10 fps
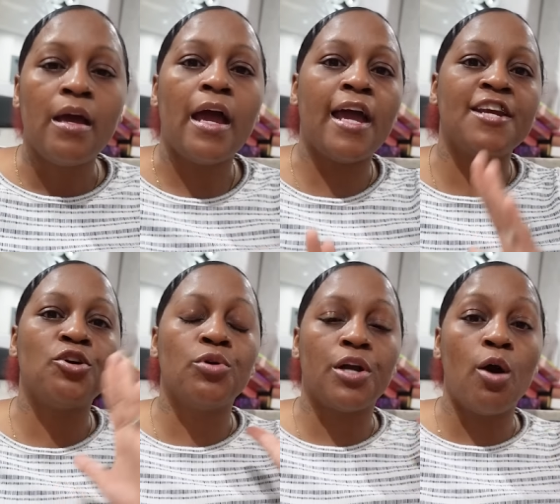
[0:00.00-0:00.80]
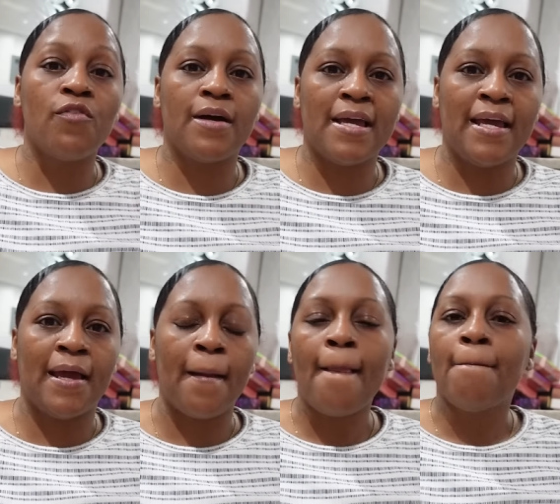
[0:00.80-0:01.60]
and do it over
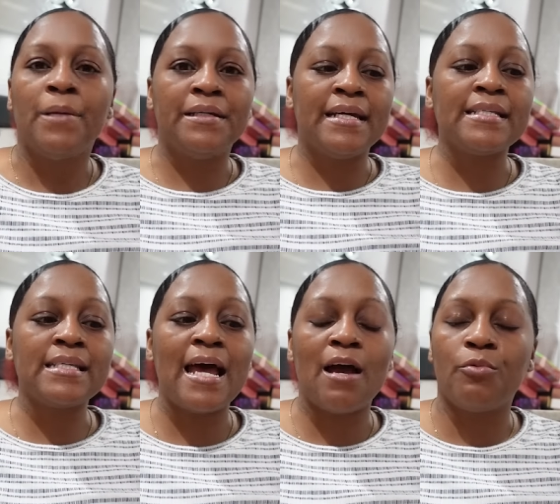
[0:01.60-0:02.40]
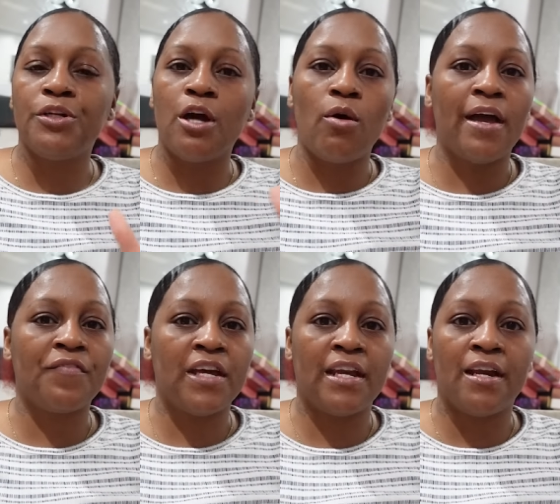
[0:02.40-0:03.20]
again. But this time we don't have
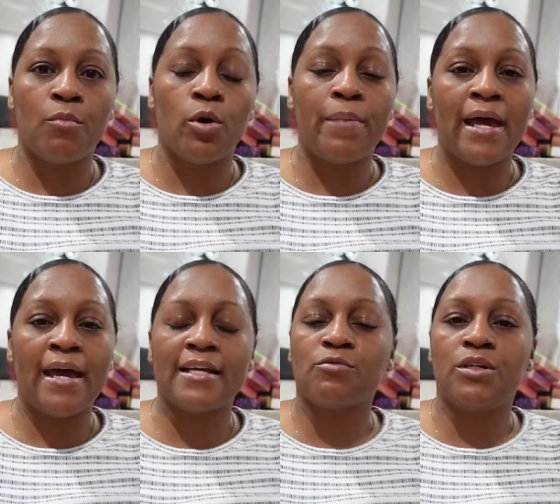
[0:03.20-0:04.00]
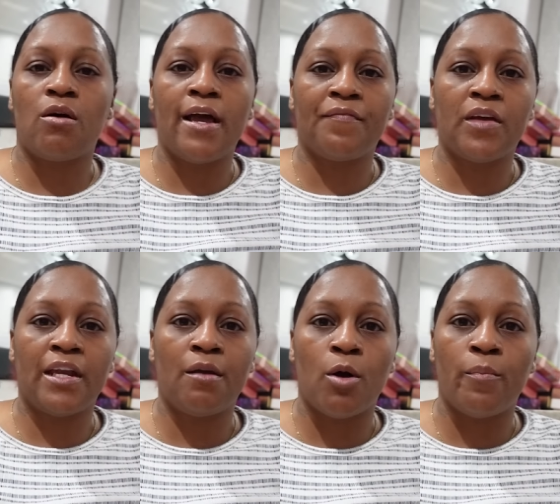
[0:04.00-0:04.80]
to get any more bags, we don't have to
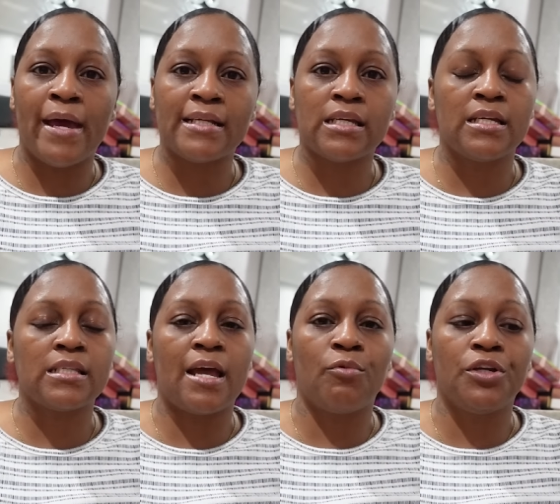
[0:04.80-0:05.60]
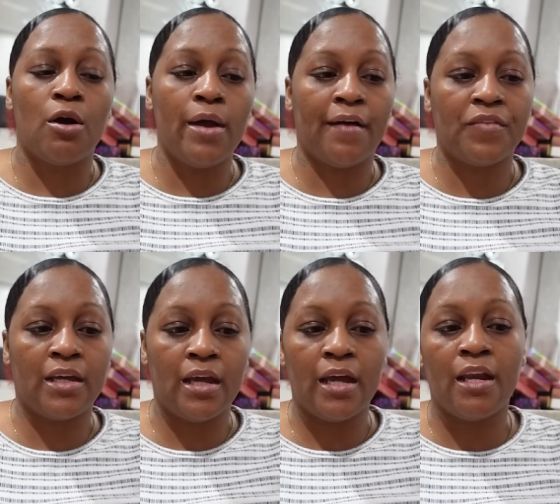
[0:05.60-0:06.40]
get any more baskets, and we don't have to
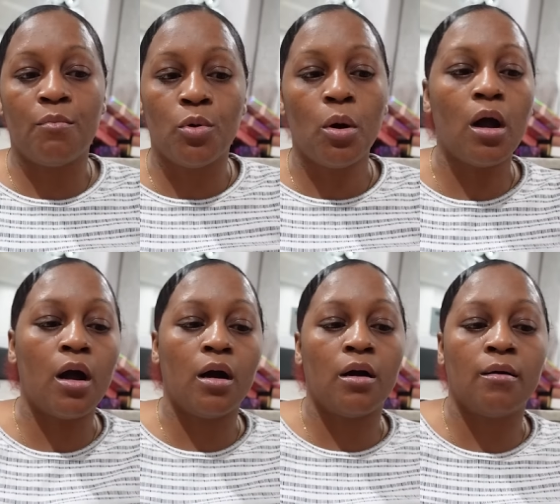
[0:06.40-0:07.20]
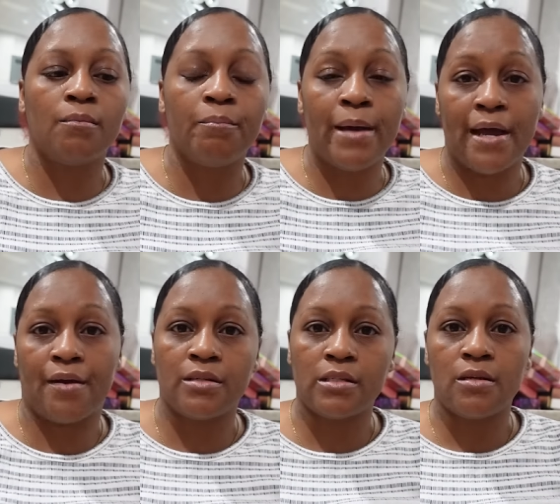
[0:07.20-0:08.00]
get any more um
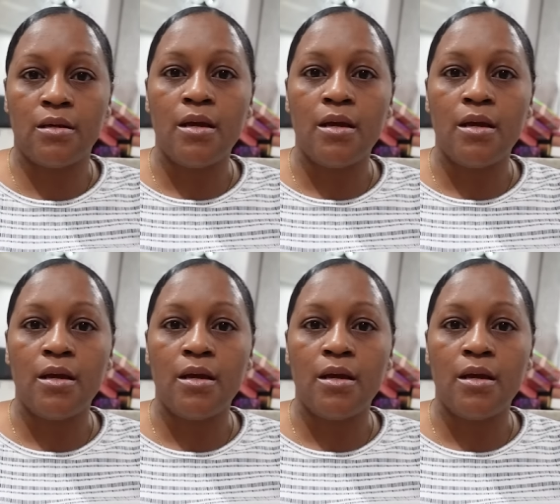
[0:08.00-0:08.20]
bears.